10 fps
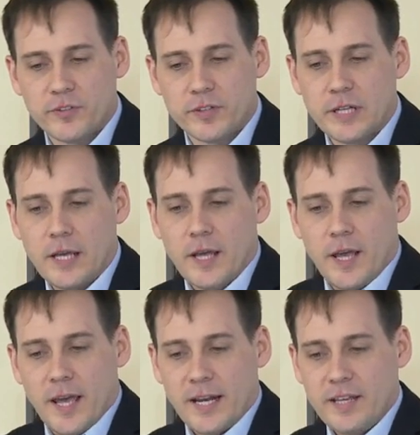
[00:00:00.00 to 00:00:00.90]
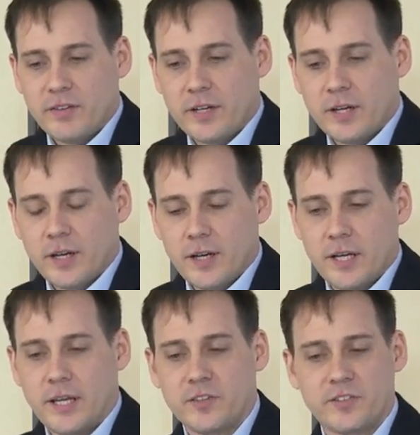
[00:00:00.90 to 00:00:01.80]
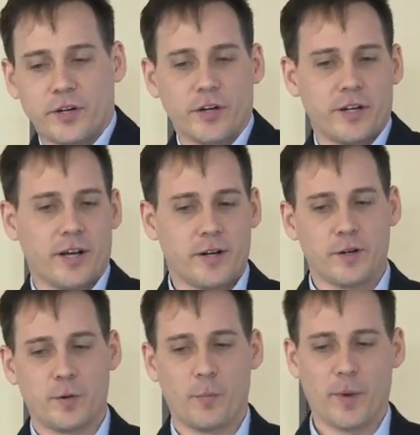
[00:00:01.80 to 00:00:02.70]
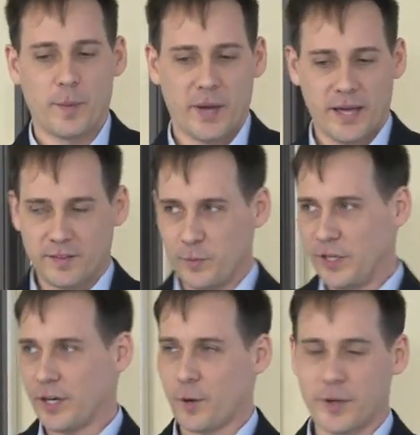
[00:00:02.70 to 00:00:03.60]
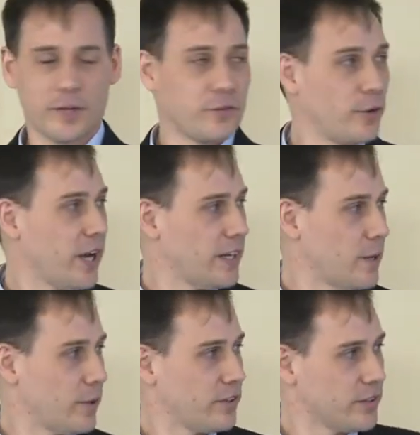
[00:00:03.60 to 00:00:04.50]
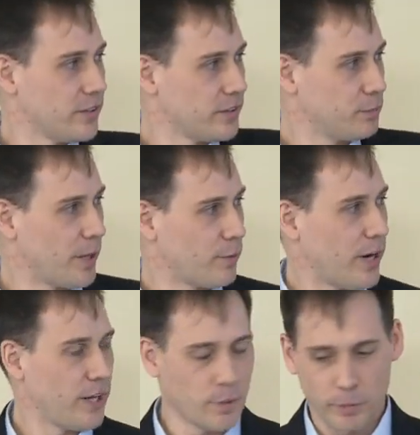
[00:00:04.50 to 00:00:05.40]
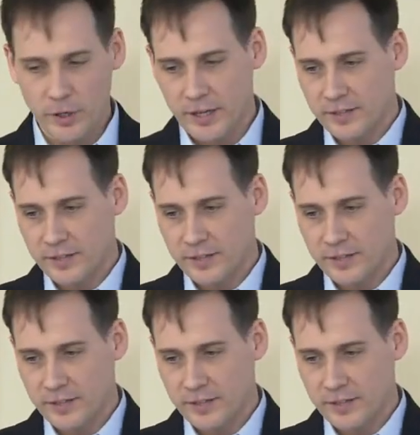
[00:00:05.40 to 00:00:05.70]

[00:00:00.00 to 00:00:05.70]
and and even uh, get started on my path to becoming a true academic to, by writing a book.